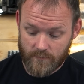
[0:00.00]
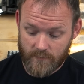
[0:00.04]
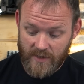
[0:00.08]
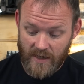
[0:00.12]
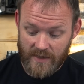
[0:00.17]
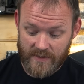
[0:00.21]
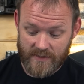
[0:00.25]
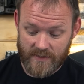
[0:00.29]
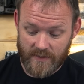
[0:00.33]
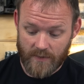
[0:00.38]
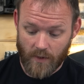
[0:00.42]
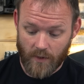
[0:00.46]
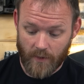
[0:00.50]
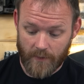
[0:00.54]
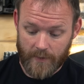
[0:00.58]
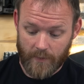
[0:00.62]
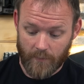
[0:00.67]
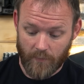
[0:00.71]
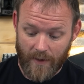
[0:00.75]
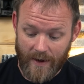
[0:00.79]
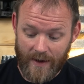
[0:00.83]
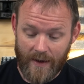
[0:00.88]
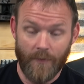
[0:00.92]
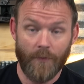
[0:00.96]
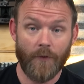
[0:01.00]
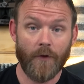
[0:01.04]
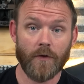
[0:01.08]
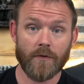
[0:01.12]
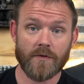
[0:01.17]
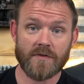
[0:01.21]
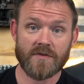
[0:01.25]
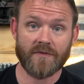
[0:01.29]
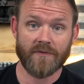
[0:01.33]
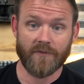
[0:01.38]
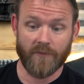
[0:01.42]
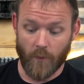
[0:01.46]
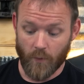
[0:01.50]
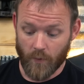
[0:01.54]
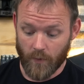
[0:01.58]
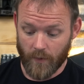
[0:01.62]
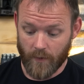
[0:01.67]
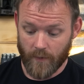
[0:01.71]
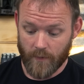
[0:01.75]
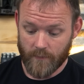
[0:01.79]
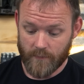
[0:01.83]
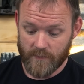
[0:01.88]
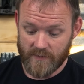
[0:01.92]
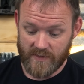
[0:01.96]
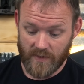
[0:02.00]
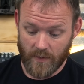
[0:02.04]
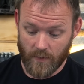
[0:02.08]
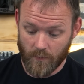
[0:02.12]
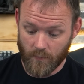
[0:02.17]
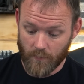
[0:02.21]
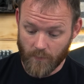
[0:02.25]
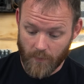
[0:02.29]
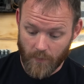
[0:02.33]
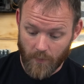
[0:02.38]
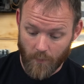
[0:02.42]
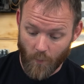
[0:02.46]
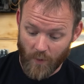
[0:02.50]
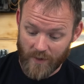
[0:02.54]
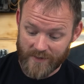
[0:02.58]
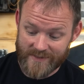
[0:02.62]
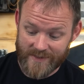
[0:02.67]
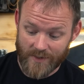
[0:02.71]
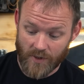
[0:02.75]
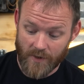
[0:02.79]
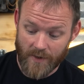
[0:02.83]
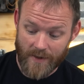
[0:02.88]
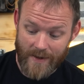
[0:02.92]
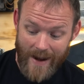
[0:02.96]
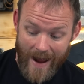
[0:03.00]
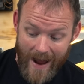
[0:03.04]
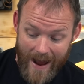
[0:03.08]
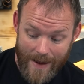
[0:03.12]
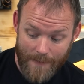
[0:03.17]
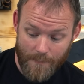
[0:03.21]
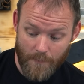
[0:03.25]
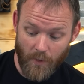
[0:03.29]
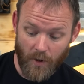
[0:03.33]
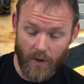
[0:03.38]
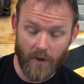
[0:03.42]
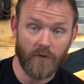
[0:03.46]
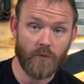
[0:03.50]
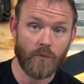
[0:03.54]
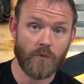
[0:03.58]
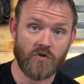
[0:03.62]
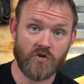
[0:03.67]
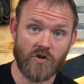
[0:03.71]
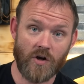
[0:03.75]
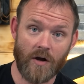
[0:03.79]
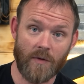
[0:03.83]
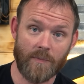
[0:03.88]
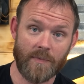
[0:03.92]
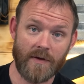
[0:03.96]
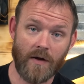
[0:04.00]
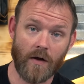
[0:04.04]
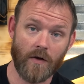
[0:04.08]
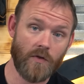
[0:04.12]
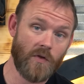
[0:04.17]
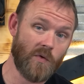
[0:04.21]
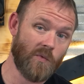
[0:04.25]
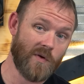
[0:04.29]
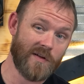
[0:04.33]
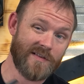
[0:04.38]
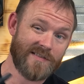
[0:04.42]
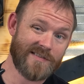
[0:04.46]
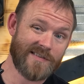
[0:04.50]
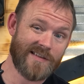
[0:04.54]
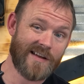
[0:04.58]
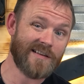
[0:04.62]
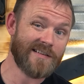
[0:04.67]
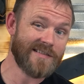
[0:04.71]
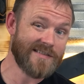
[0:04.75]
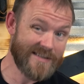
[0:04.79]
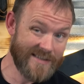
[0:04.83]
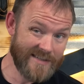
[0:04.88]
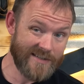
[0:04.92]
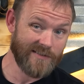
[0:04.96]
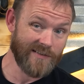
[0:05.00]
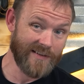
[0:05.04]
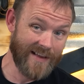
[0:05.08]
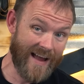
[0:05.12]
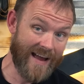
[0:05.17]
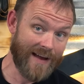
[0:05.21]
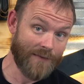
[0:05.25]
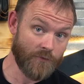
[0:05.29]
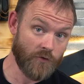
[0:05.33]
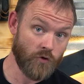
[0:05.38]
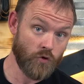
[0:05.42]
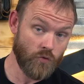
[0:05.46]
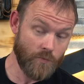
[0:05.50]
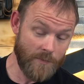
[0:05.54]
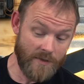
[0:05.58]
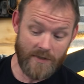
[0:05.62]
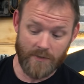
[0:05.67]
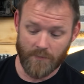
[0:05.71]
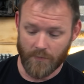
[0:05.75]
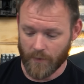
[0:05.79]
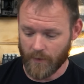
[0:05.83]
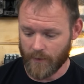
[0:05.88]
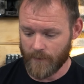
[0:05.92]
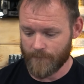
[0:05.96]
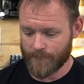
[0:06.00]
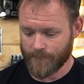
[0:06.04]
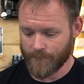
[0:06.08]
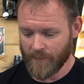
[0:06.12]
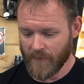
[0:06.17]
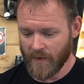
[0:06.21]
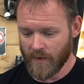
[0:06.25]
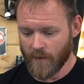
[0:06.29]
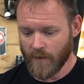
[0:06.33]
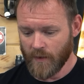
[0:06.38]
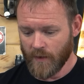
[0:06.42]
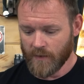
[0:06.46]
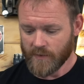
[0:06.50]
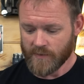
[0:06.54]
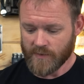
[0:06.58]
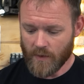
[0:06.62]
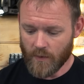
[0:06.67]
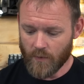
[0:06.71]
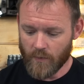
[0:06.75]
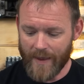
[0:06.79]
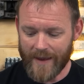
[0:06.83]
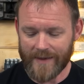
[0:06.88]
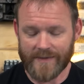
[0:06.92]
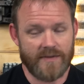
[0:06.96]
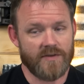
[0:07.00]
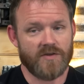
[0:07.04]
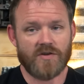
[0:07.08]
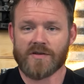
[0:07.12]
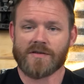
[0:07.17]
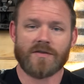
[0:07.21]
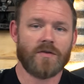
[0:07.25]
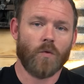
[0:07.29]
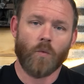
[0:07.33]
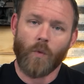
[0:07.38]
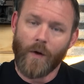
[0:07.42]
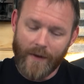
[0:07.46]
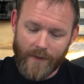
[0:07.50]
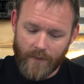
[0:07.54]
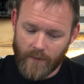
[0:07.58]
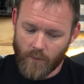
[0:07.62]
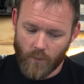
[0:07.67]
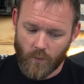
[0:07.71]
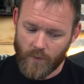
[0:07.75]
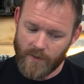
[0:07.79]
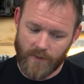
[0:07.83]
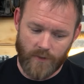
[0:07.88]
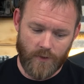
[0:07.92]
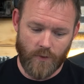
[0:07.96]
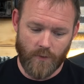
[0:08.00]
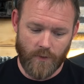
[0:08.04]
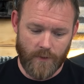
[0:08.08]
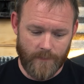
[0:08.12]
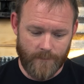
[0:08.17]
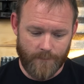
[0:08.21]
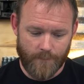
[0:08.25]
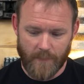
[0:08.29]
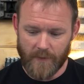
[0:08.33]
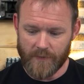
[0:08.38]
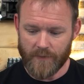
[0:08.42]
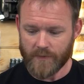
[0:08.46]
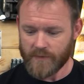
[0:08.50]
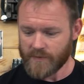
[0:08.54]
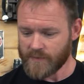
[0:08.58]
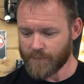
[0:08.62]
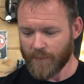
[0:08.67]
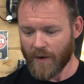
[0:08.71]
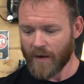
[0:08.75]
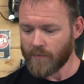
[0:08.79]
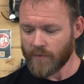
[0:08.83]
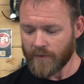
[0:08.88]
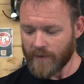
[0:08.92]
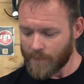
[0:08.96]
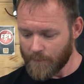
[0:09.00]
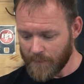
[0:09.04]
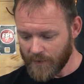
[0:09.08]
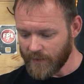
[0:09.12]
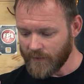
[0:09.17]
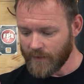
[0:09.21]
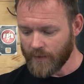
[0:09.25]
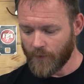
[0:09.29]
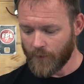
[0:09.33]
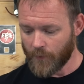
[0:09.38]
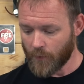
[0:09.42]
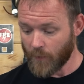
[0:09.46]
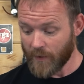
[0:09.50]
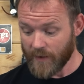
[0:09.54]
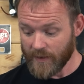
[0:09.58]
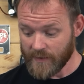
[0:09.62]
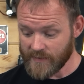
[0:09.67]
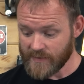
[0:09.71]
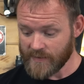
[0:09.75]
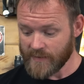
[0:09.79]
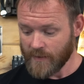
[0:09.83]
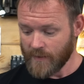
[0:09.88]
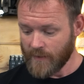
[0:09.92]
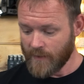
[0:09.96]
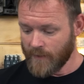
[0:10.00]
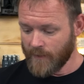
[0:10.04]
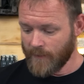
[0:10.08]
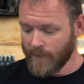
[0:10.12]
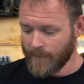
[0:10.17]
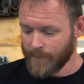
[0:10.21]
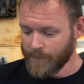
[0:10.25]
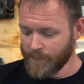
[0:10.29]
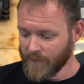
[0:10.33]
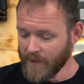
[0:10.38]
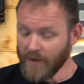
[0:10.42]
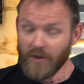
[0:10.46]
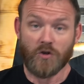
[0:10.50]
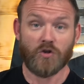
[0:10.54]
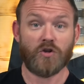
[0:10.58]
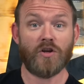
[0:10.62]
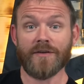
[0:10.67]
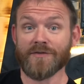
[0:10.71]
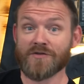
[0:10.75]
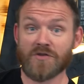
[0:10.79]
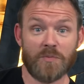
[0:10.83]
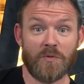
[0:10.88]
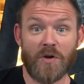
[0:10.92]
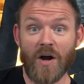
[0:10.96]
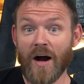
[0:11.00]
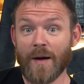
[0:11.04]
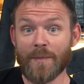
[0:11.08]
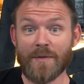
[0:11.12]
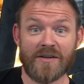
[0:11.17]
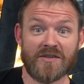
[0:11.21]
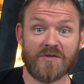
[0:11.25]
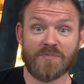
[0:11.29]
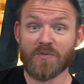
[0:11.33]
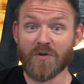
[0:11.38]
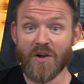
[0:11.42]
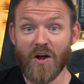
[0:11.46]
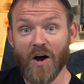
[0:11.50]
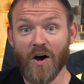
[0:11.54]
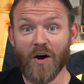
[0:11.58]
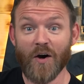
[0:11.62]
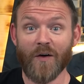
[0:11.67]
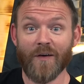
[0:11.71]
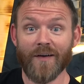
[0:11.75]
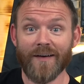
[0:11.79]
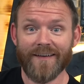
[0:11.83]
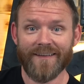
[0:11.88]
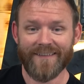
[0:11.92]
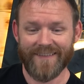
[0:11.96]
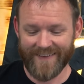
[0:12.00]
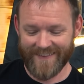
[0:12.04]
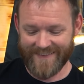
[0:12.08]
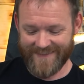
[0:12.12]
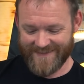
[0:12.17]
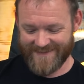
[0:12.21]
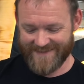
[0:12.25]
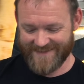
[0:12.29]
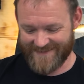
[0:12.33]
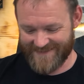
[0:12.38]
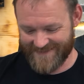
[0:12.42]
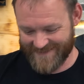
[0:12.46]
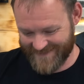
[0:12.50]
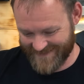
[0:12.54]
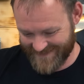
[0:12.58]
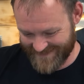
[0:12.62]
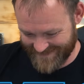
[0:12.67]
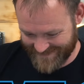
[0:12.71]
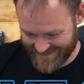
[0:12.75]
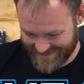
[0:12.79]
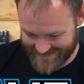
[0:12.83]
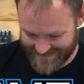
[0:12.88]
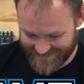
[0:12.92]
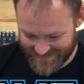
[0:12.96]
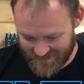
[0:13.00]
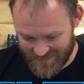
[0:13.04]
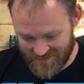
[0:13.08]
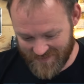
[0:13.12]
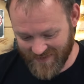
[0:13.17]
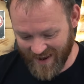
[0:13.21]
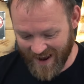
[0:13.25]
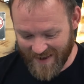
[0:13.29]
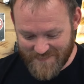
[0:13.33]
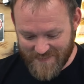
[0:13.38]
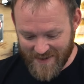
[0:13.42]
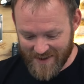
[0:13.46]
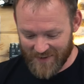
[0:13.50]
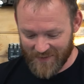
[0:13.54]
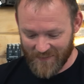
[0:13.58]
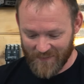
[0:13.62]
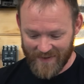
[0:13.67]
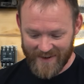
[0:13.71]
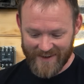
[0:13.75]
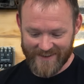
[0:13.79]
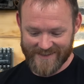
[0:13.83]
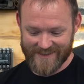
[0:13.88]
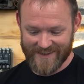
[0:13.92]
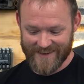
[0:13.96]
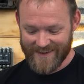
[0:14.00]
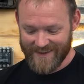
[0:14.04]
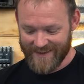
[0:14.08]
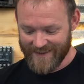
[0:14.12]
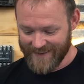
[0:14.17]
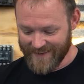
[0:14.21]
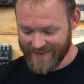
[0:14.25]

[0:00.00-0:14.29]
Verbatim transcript: Dustin already ran those 4. So the ones that are not marked with Sharpie are the ones that still have to be run. So that's just the way that we do it. But there's probably a million other ways. Leave some comments below if you've got better ways.